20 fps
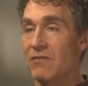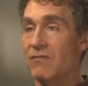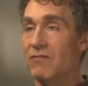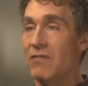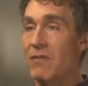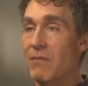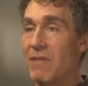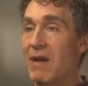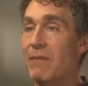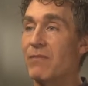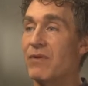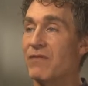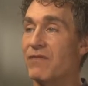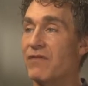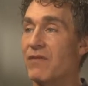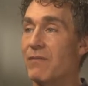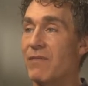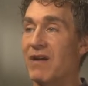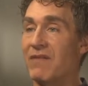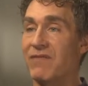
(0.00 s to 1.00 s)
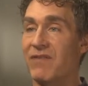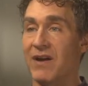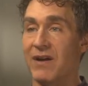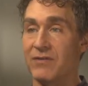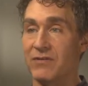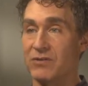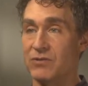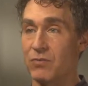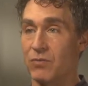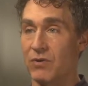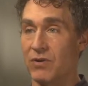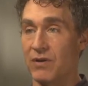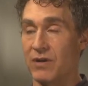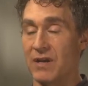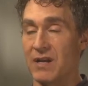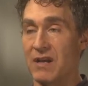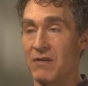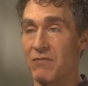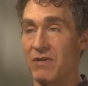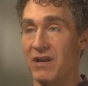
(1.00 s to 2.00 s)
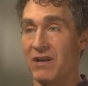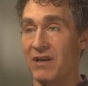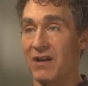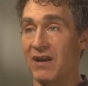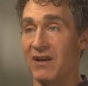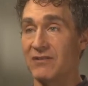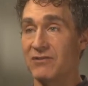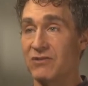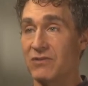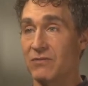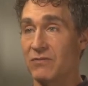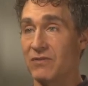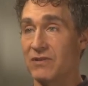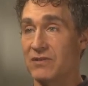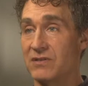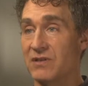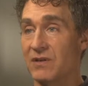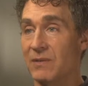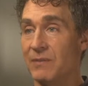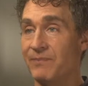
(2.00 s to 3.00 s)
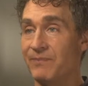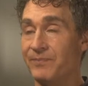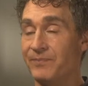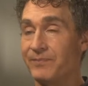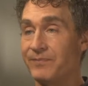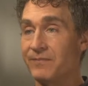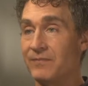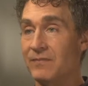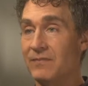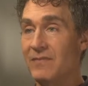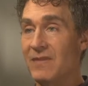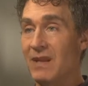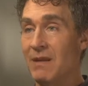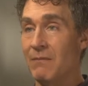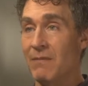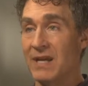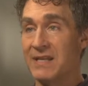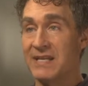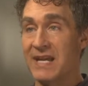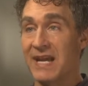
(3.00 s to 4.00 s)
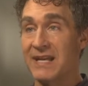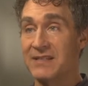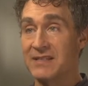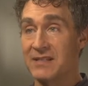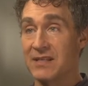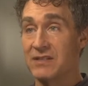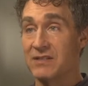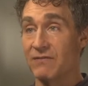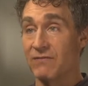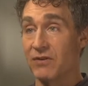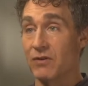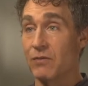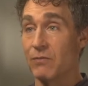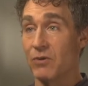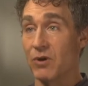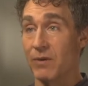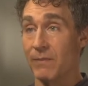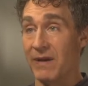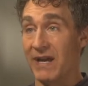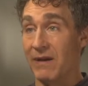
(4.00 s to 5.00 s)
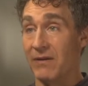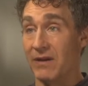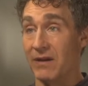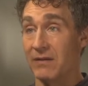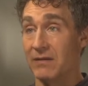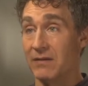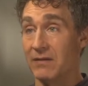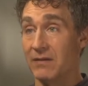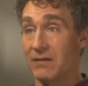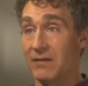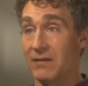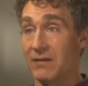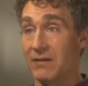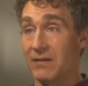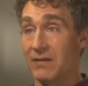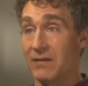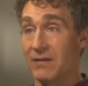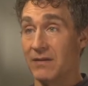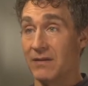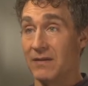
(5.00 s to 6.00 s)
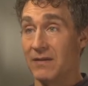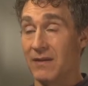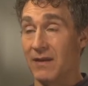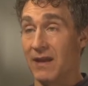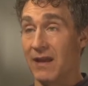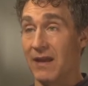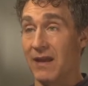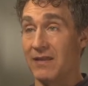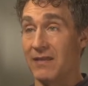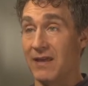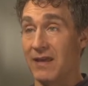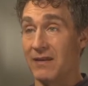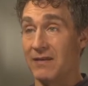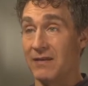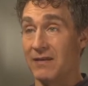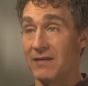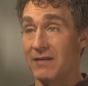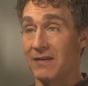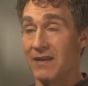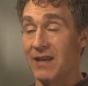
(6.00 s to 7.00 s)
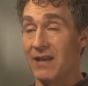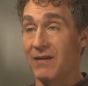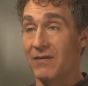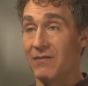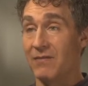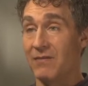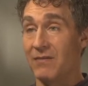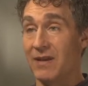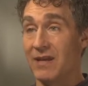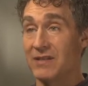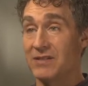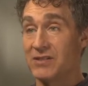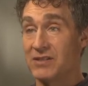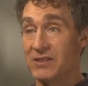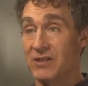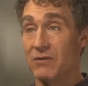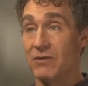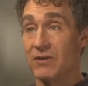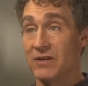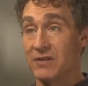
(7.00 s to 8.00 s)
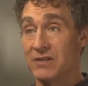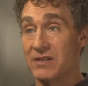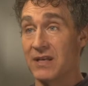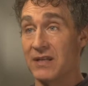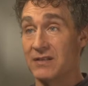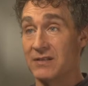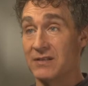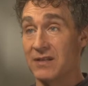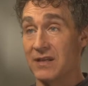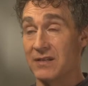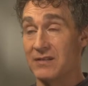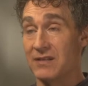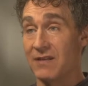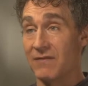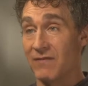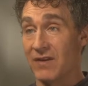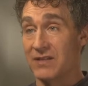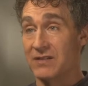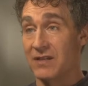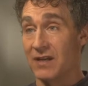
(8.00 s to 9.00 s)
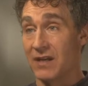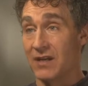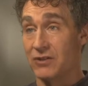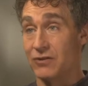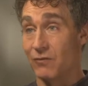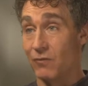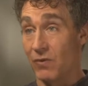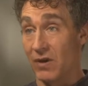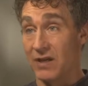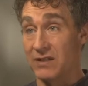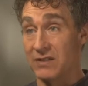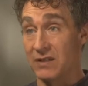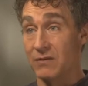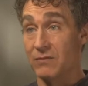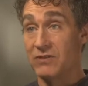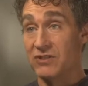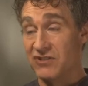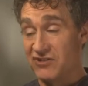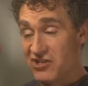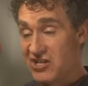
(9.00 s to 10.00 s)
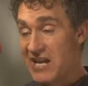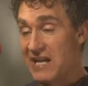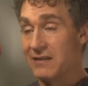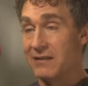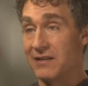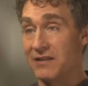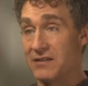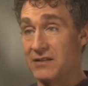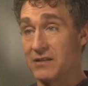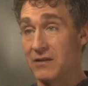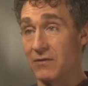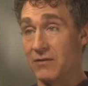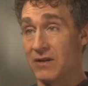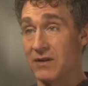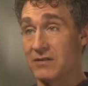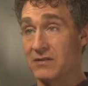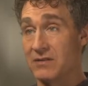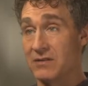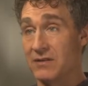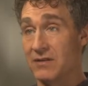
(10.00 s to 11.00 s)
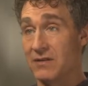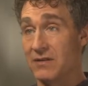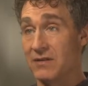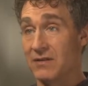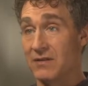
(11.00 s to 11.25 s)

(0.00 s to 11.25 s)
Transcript: remember from my father's work on Iran-Contra was my dad's sense of humor about it, and that he, as serious as, as the investigation was, and it was deadly serious,